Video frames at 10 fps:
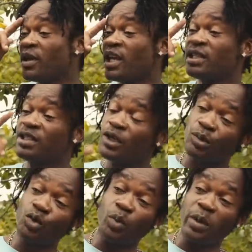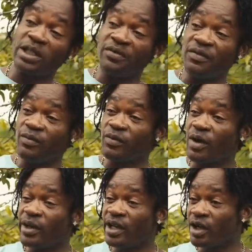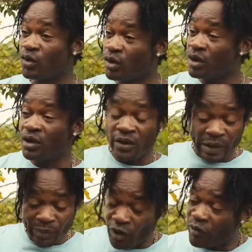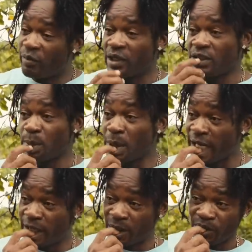I can't send up two party films from where they, you know, love party. Bad.